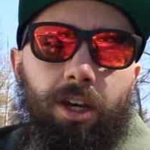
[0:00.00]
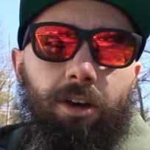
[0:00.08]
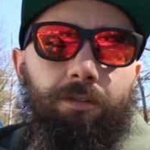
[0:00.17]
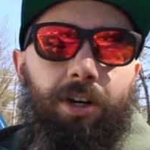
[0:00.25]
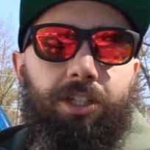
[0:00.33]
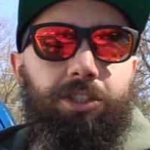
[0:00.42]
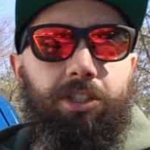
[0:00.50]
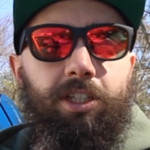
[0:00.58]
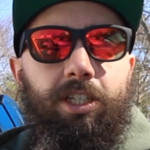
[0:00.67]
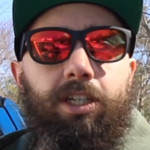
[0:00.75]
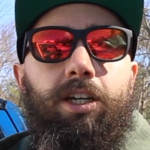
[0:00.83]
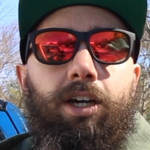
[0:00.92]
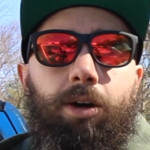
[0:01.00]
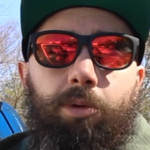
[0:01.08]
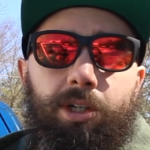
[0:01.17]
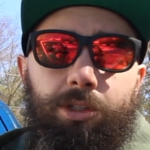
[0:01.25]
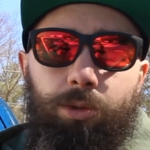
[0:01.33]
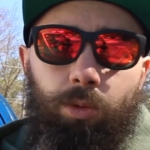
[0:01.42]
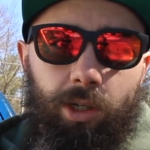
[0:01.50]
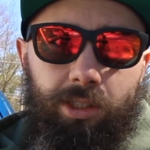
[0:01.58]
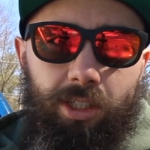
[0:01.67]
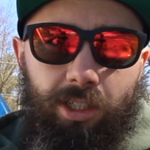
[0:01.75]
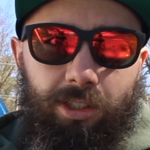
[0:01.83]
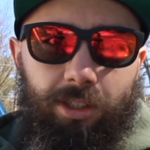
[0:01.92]
Eventually, I want to do 1
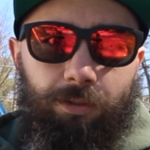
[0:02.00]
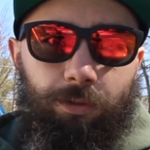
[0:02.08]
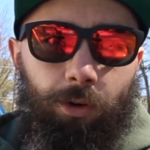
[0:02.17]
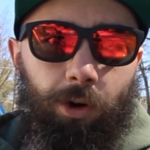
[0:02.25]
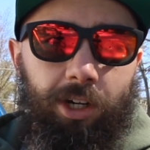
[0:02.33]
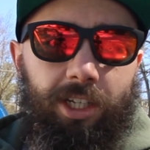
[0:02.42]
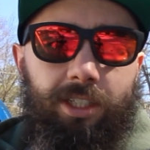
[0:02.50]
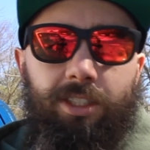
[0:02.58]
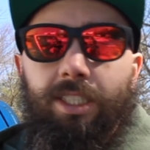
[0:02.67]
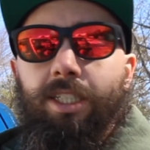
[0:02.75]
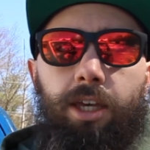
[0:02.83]
tons and 40s.